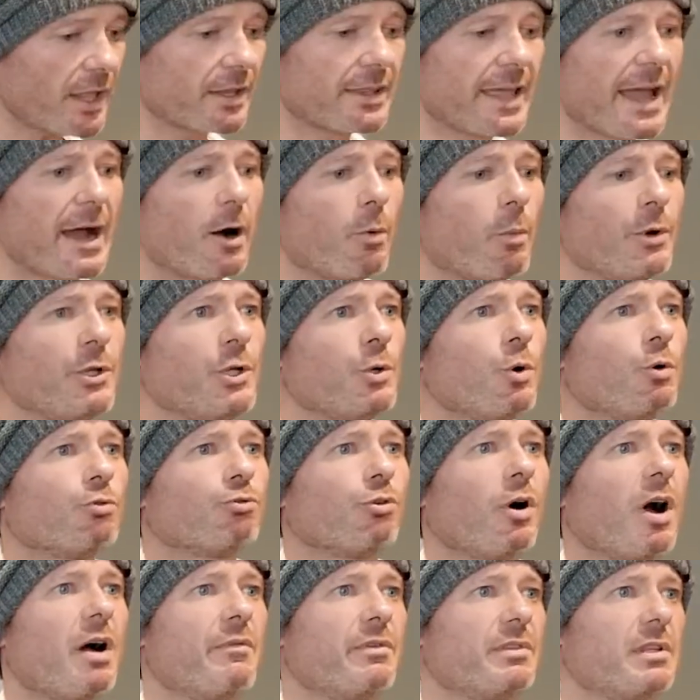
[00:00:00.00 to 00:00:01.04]
Now, when you
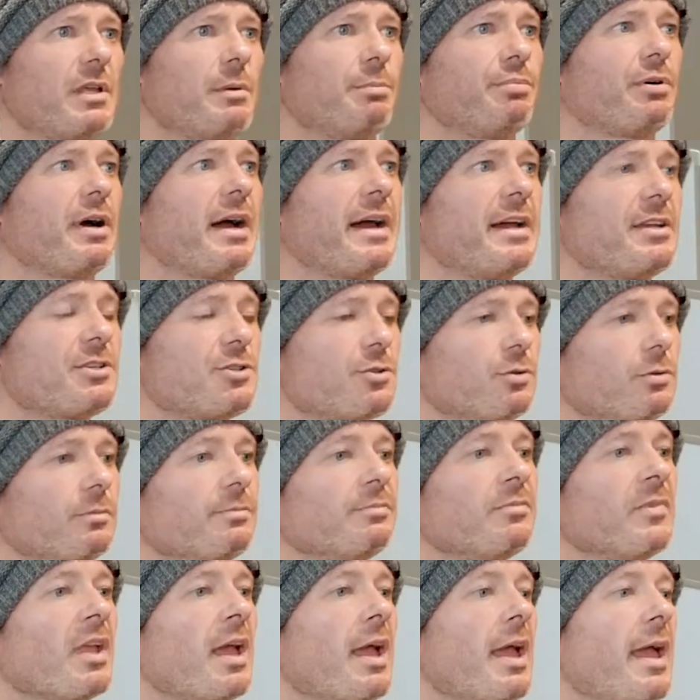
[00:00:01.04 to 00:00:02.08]
arrive at the appraisal,
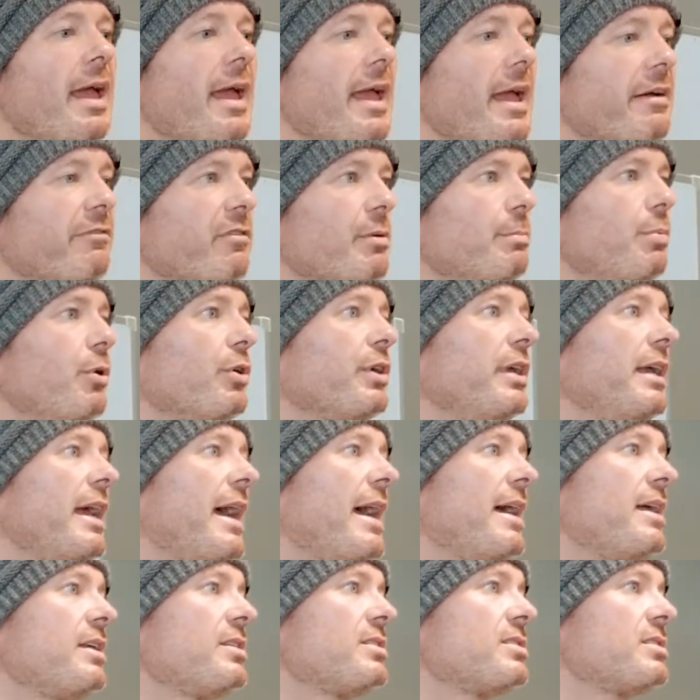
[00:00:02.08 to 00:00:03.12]
everybody
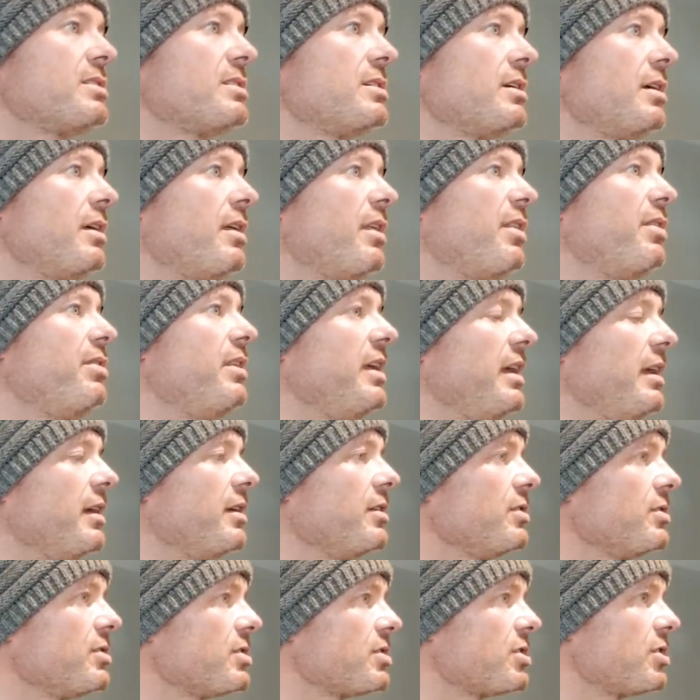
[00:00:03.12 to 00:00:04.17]
has
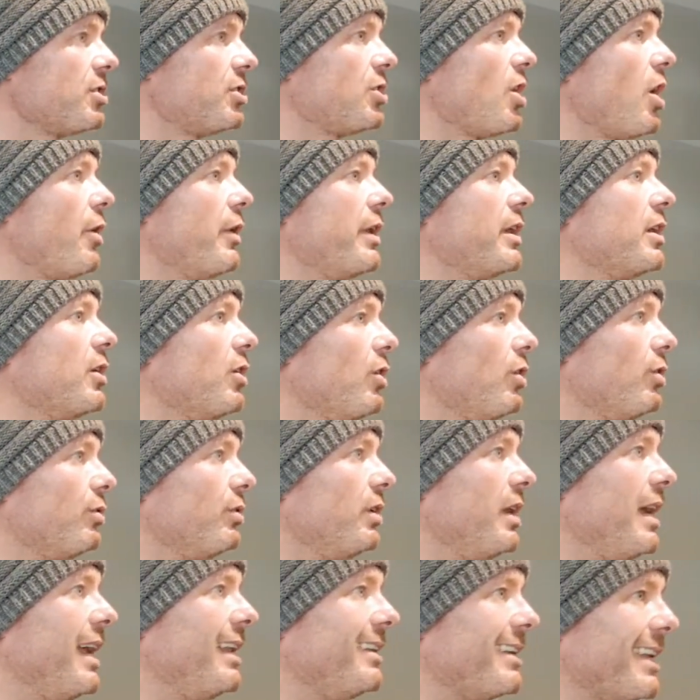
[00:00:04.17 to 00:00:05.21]
things going
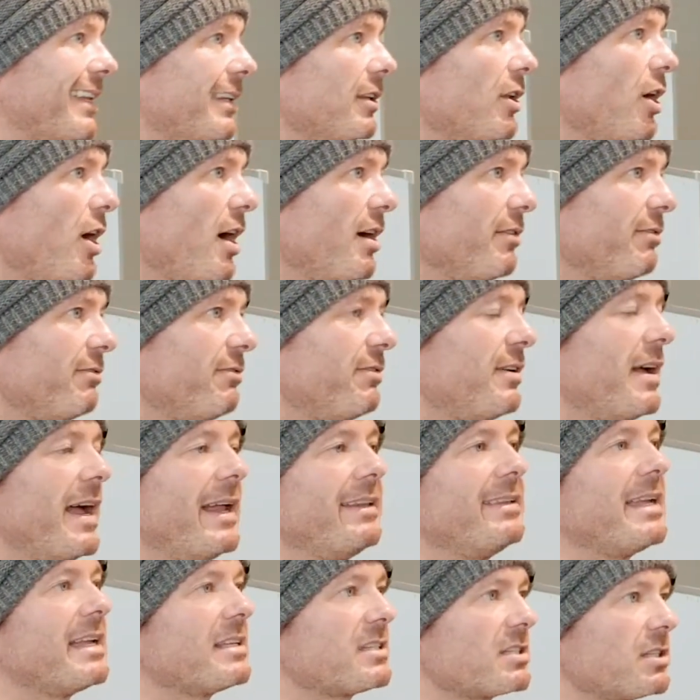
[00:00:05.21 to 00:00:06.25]
on in their life,
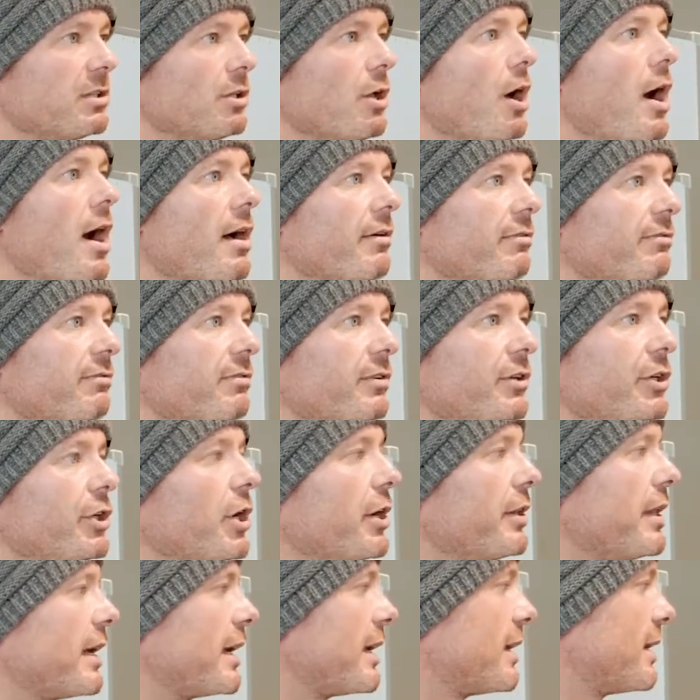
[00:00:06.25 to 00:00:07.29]
and that's life. You
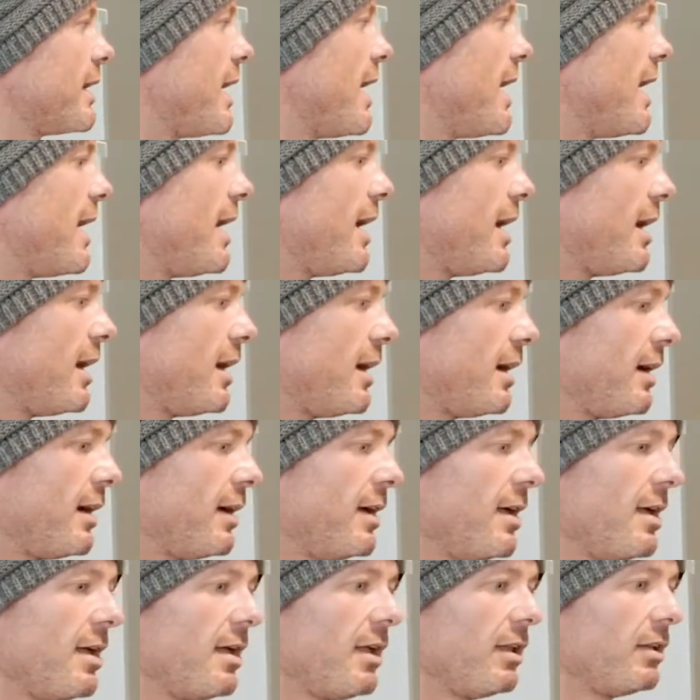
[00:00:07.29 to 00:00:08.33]
know, their
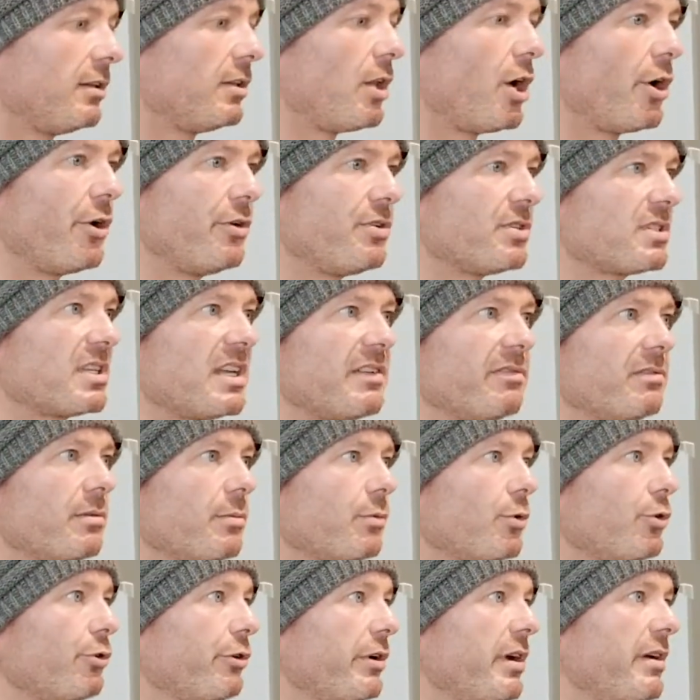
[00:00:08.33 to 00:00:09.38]
car loans giving
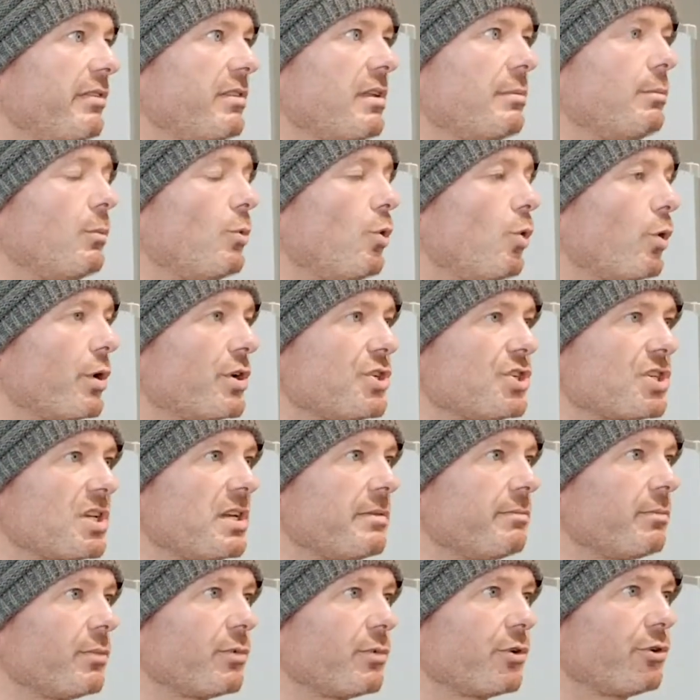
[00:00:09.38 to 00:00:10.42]
them grief, their mortgages
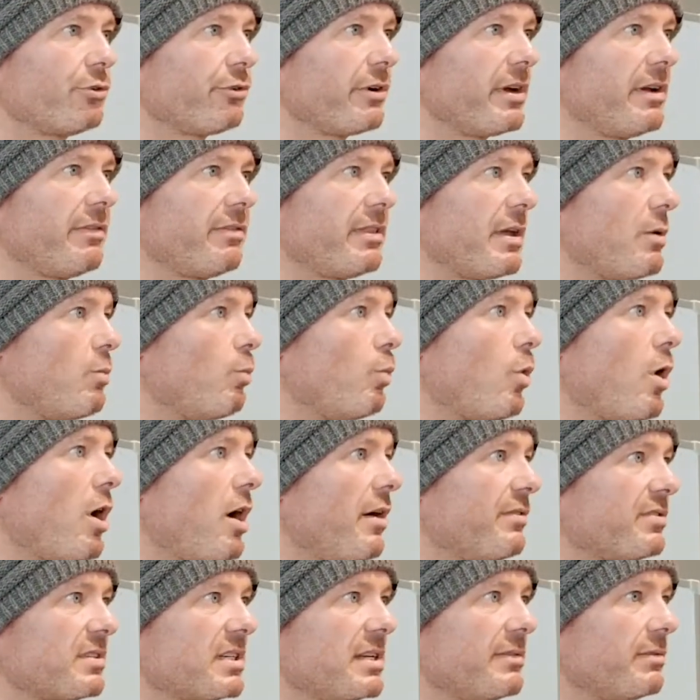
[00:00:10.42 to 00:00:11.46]
giving them grief, their
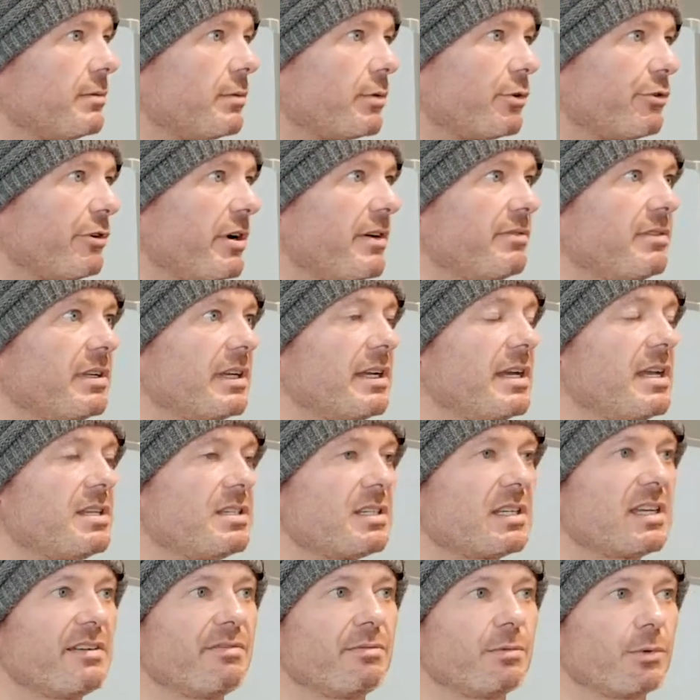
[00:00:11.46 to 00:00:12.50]
wife's giving them grief, their kids
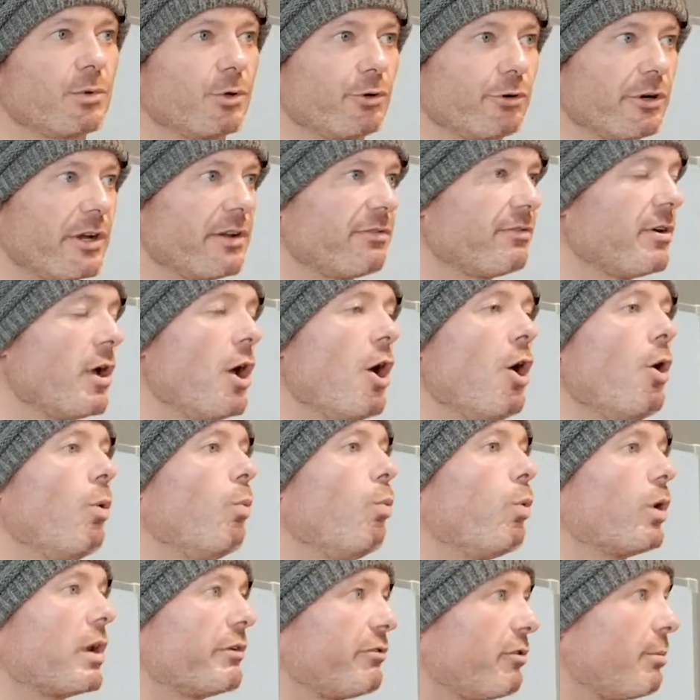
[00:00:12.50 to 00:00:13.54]
giving them grief,
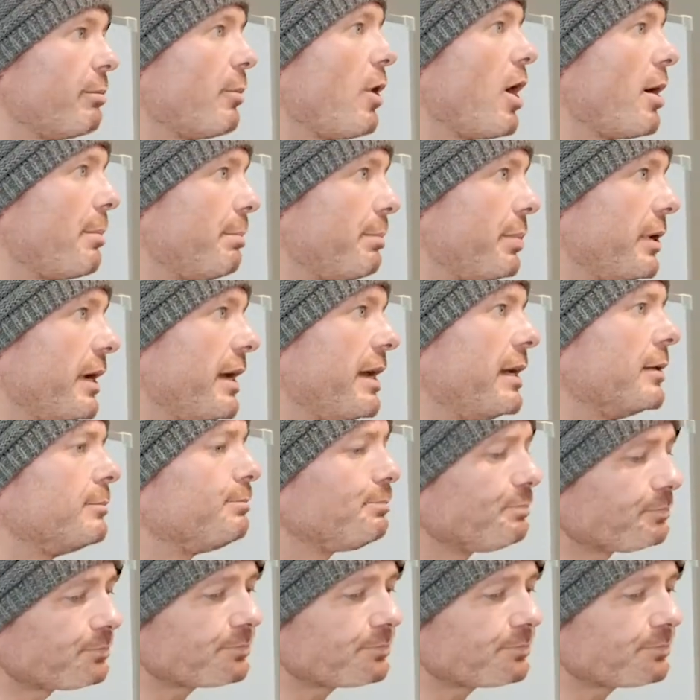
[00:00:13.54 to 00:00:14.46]
whatever it might be.